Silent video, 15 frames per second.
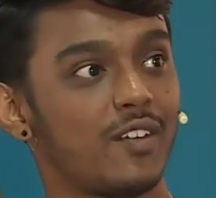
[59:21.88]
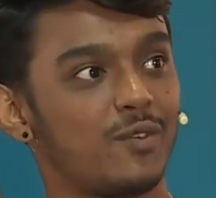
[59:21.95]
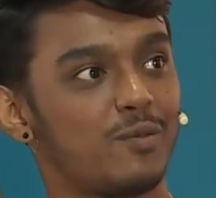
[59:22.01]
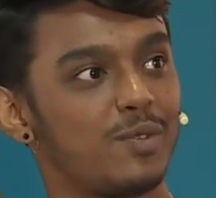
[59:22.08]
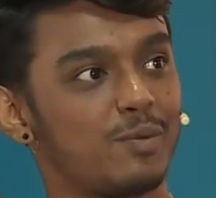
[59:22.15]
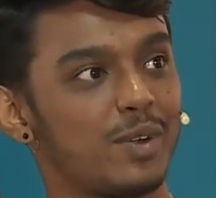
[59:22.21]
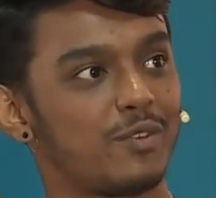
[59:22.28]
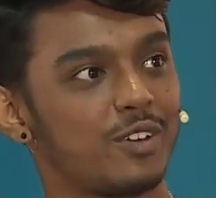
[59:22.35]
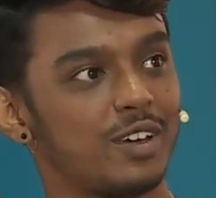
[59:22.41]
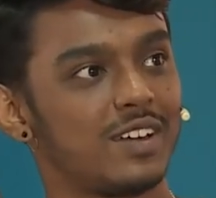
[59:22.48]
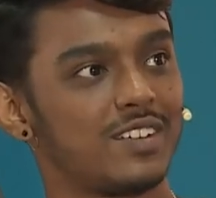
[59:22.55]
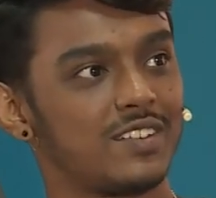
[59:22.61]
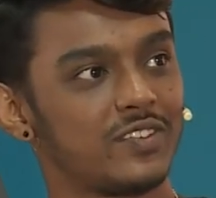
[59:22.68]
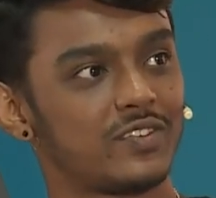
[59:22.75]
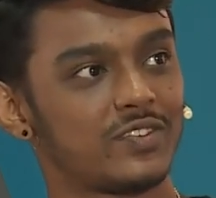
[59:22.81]
Those
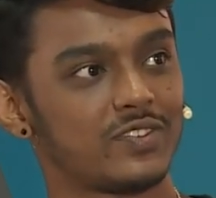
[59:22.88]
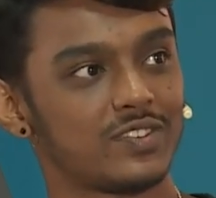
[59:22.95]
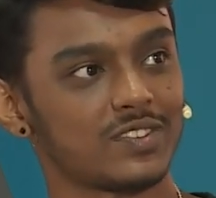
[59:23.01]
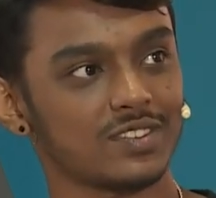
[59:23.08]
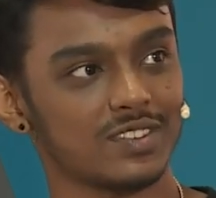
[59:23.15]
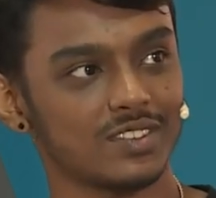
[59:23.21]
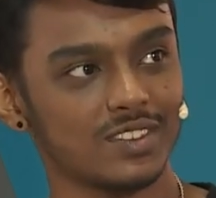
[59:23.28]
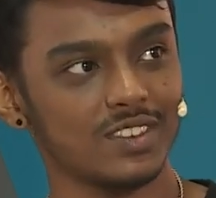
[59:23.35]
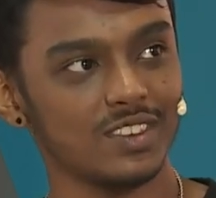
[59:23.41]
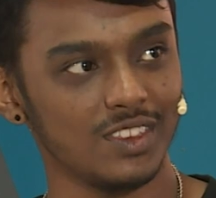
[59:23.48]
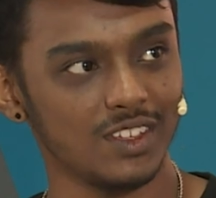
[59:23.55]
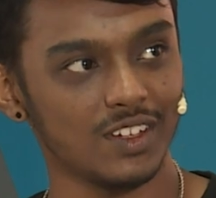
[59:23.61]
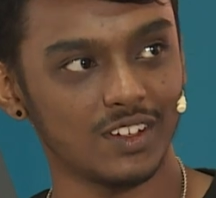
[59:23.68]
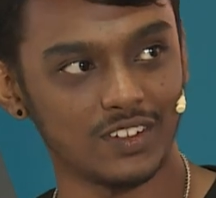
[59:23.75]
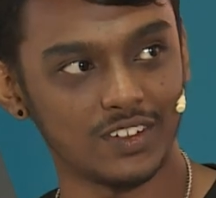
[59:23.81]
customers who do not believe in
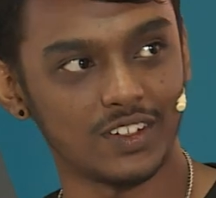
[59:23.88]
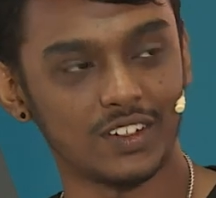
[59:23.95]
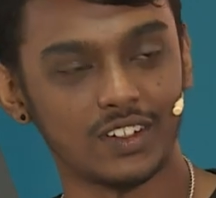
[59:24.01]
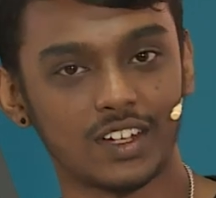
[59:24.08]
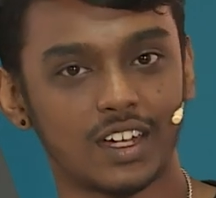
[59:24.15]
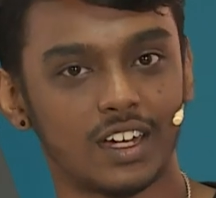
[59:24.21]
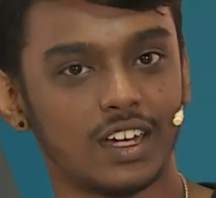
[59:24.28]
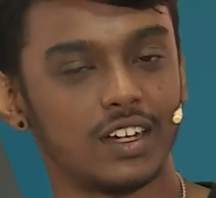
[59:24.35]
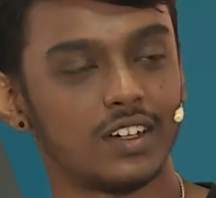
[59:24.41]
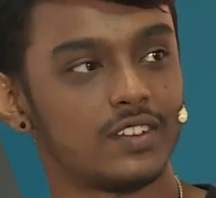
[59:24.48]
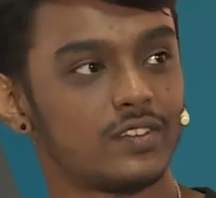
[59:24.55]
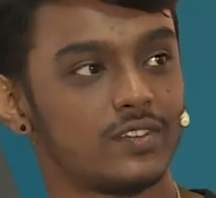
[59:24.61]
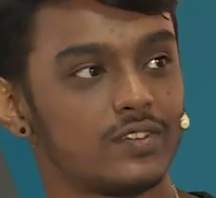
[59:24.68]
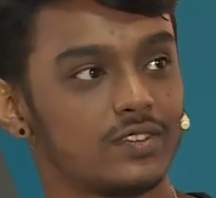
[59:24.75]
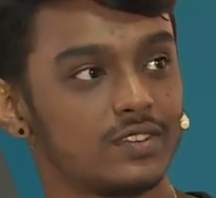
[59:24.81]
TCM, they will
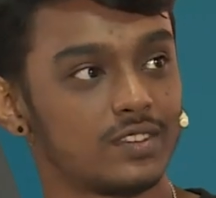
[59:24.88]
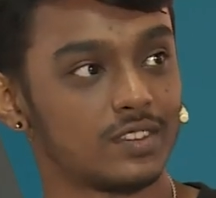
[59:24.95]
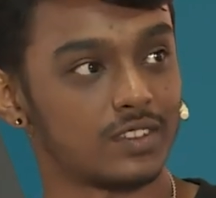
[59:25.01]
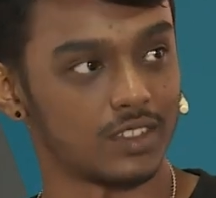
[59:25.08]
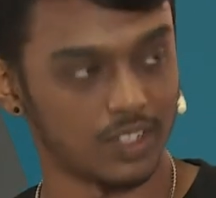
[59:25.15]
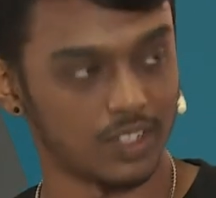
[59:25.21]
not get the treatment.